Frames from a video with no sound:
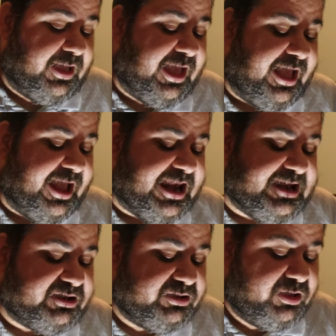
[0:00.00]

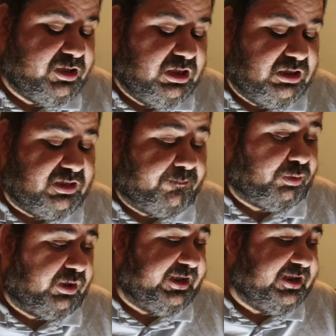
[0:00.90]
and the
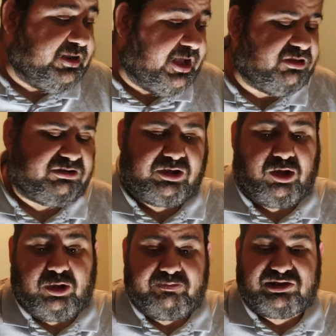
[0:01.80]
brain has to
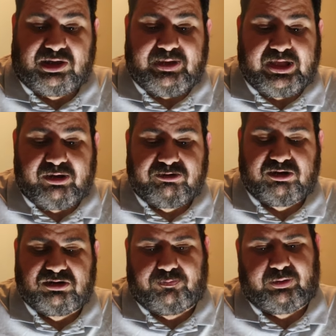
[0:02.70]
cope somehow,
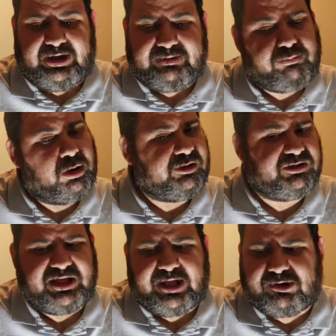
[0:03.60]
so the brain
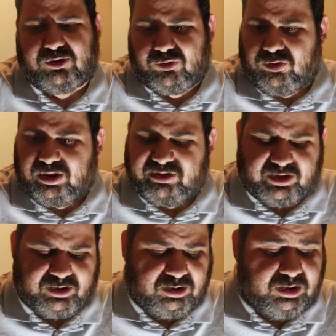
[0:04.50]
blocks out all of
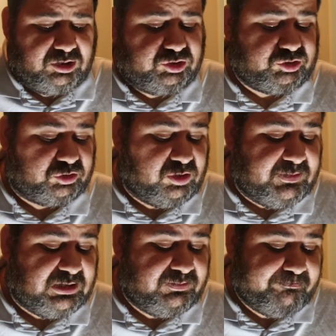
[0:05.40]
the
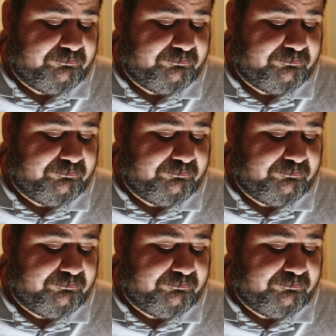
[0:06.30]
trauma.